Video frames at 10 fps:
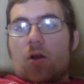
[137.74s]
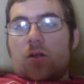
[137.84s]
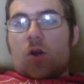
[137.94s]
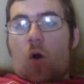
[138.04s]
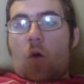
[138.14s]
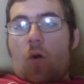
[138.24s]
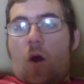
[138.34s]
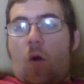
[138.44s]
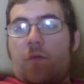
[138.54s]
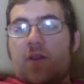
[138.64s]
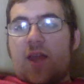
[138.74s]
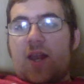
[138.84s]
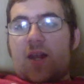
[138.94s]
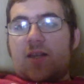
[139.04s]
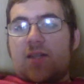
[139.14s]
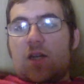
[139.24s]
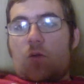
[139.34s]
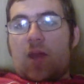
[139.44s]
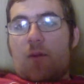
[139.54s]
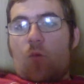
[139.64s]
So hopefully they can
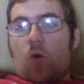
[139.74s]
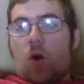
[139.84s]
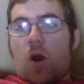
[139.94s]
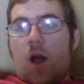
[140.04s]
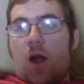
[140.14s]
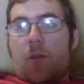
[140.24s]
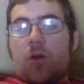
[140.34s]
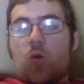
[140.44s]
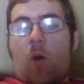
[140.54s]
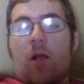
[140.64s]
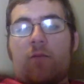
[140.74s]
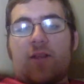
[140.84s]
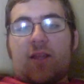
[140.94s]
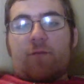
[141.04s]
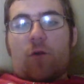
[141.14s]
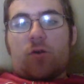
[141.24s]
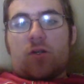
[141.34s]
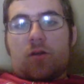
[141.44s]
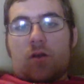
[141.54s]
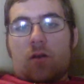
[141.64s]
continue. They were number 12 in the
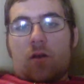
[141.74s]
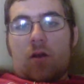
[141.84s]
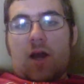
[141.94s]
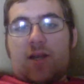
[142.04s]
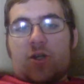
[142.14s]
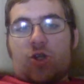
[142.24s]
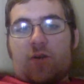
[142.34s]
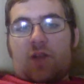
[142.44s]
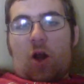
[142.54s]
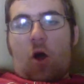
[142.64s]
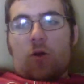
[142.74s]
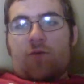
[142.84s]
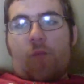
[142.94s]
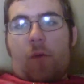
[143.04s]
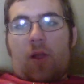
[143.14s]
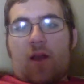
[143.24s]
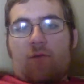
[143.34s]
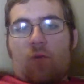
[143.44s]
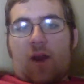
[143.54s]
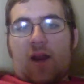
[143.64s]
first edition of the college football
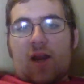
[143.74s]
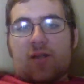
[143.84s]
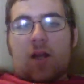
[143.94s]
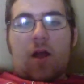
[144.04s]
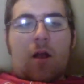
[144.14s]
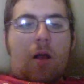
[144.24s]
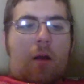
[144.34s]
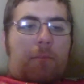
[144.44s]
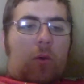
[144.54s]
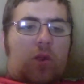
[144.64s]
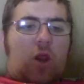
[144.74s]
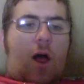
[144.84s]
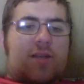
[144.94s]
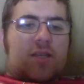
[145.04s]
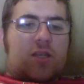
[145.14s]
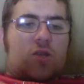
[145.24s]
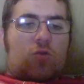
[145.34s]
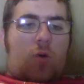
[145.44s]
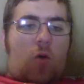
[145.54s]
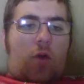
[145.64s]
playoff rankings, but with losses
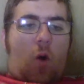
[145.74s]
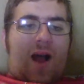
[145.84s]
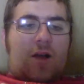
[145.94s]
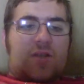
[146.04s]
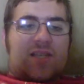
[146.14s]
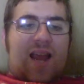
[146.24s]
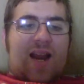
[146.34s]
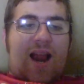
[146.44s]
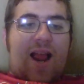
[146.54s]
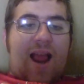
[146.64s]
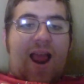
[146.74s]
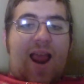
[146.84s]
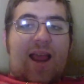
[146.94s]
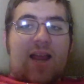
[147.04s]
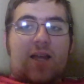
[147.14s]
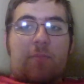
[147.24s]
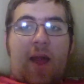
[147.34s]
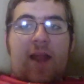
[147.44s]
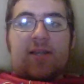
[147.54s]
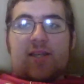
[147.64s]
to both Ohio State and
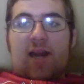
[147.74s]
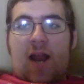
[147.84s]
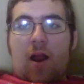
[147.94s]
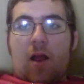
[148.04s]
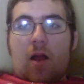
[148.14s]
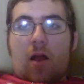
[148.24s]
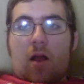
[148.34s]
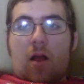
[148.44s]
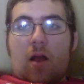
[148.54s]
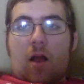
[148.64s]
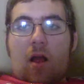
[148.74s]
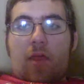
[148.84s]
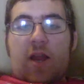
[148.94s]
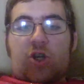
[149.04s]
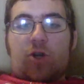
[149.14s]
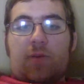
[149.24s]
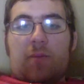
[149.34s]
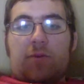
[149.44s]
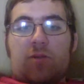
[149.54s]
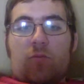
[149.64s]
Penn State, they should be
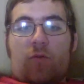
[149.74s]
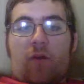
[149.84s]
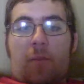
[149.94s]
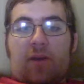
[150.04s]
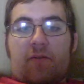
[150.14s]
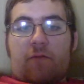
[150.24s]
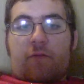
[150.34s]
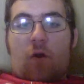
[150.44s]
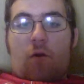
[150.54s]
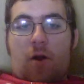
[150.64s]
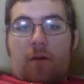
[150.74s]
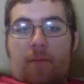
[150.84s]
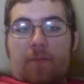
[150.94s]
able to move up even further.